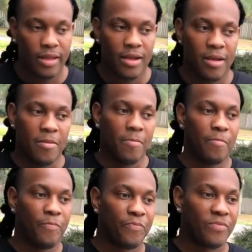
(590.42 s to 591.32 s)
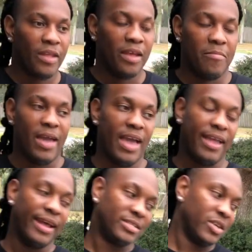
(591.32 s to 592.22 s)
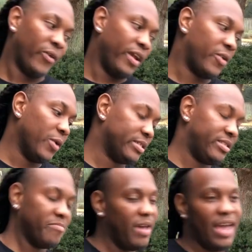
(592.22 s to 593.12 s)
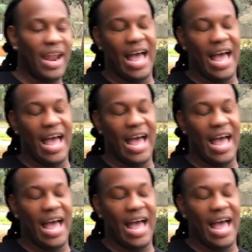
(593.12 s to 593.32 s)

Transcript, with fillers: What's next? Man, that's a great question, man.